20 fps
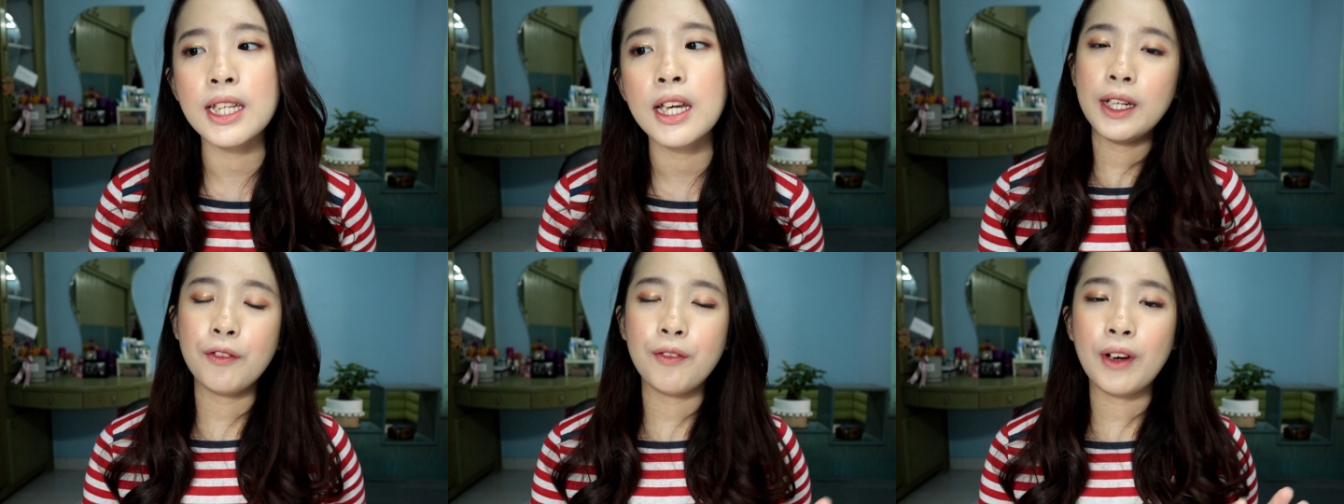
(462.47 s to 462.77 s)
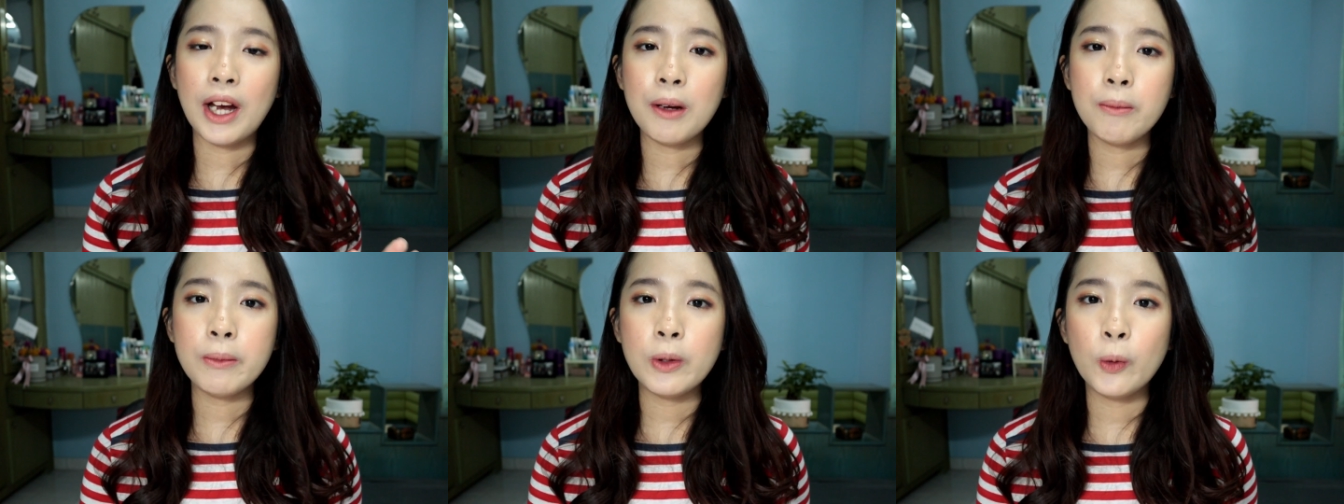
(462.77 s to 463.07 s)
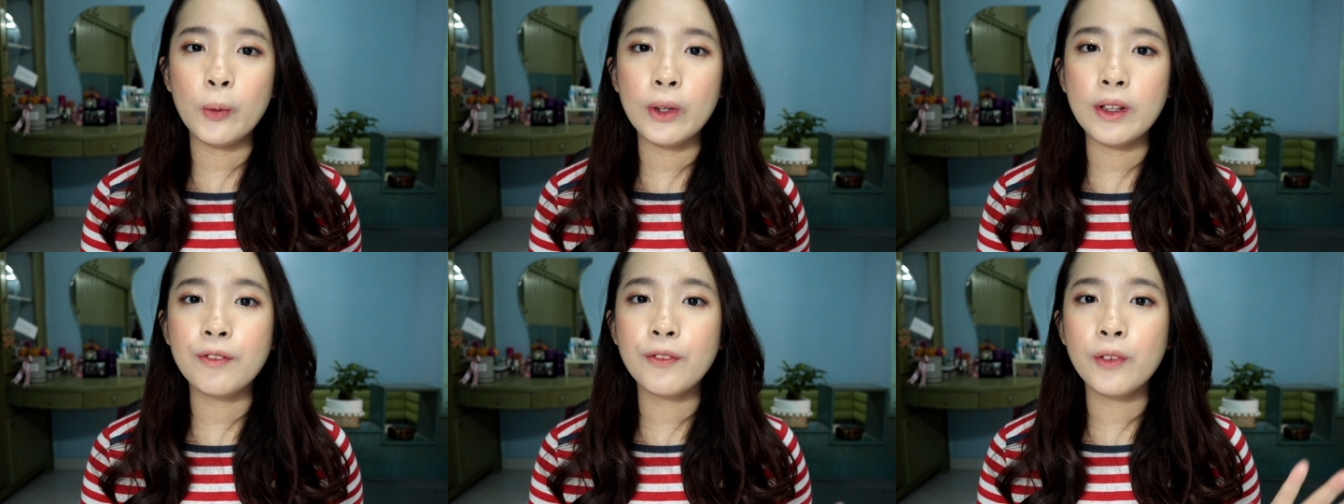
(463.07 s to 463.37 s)
But if I'm
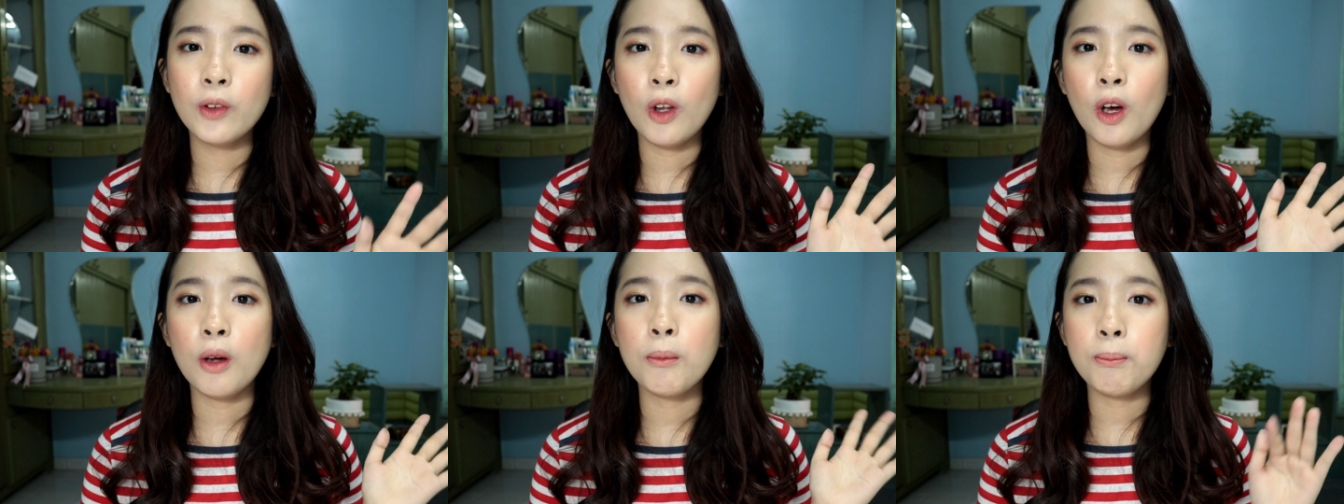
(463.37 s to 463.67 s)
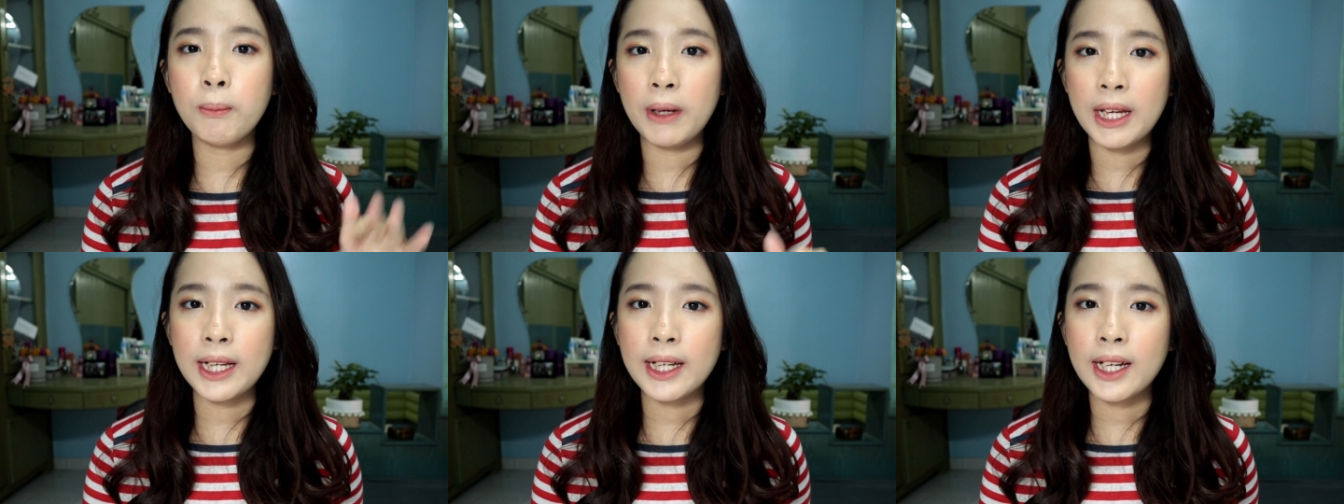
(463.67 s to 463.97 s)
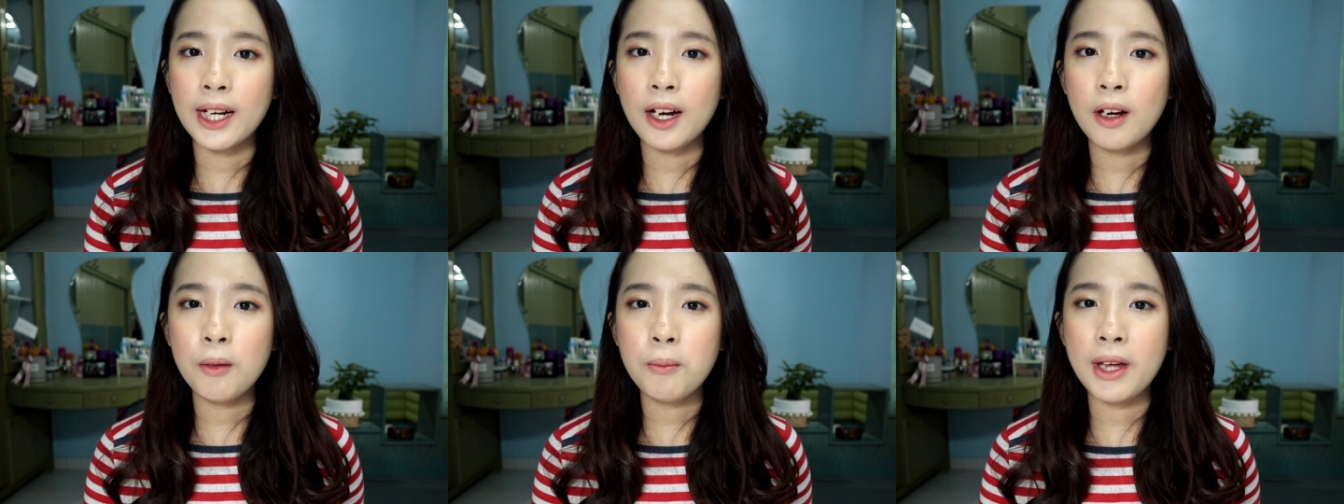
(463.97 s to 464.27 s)
doing full on
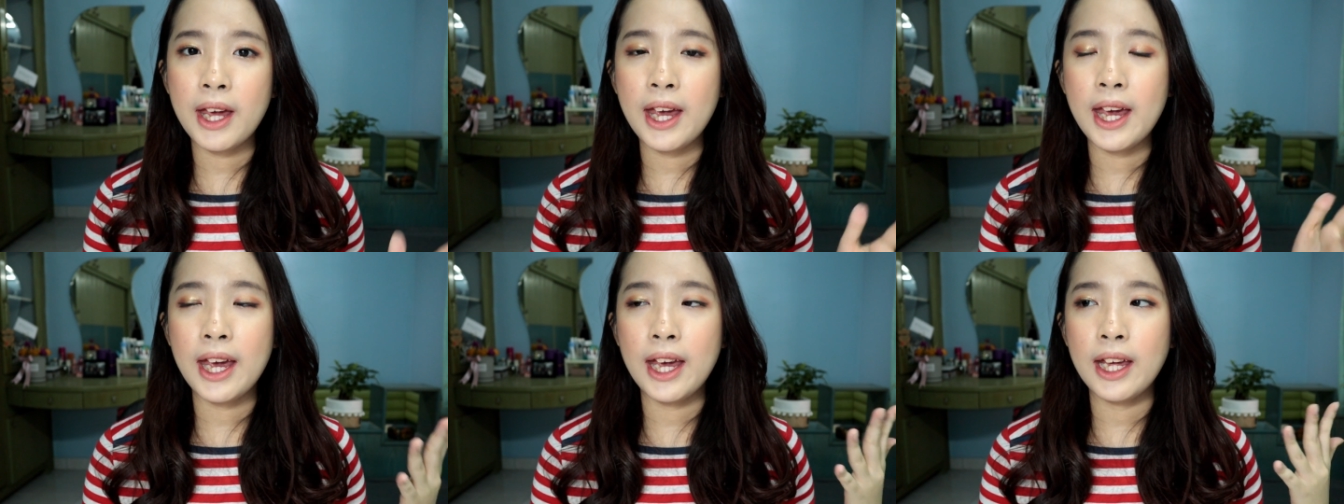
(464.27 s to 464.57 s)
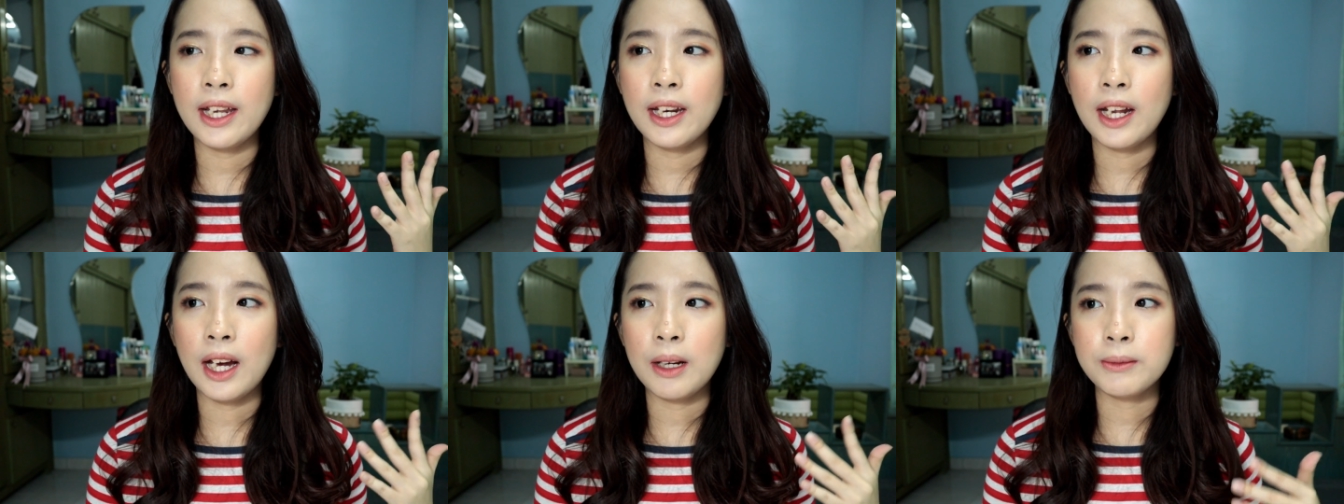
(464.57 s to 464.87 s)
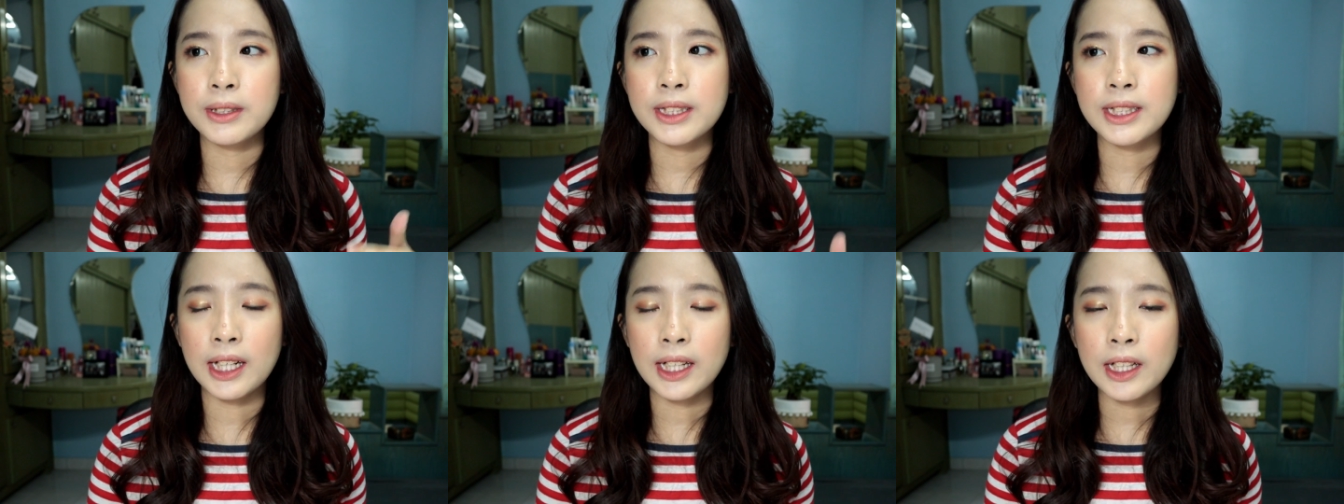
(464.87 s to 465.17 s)
makeup and
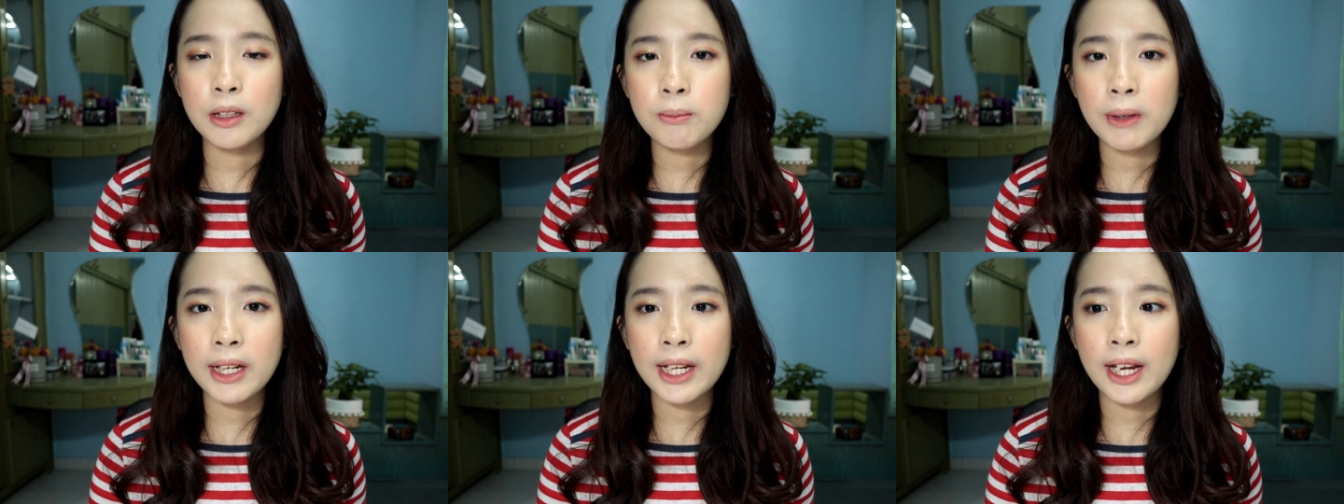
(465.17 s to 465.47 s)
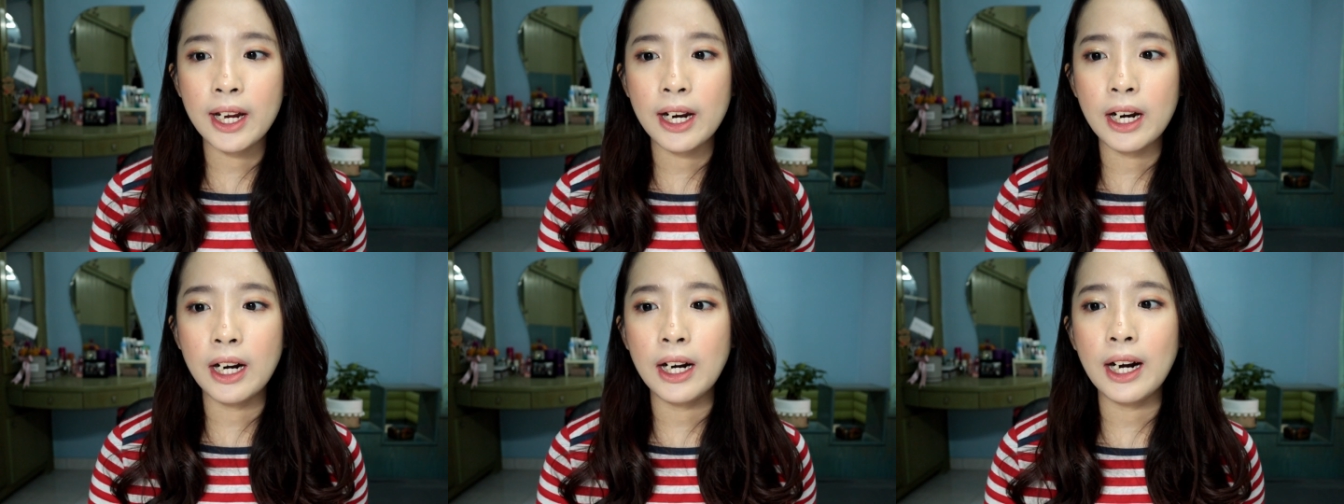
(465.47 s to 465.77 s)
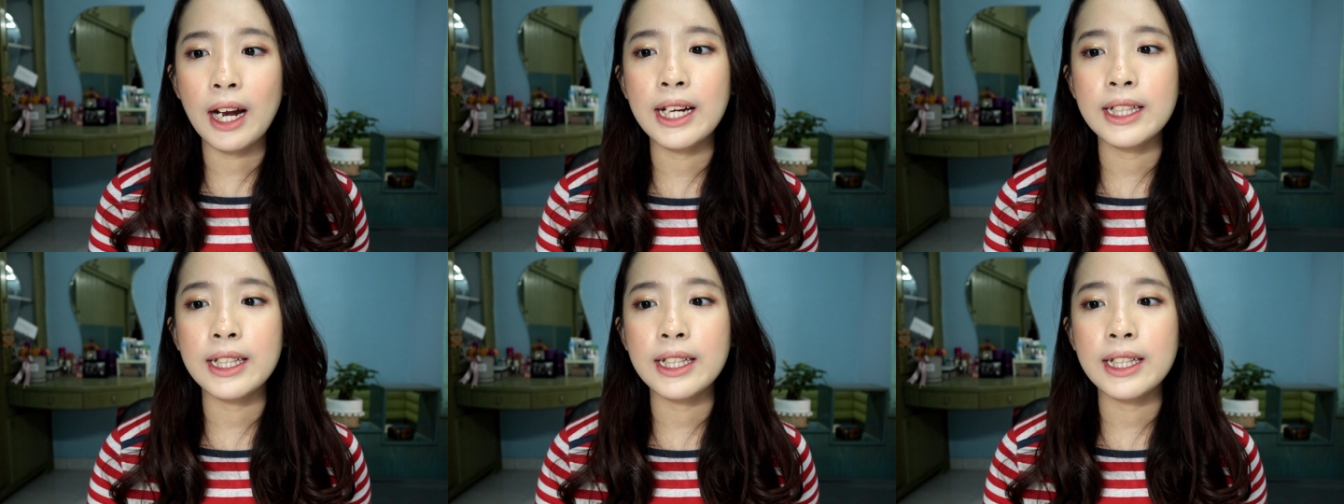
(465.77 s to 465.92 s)
I'm styling my hair,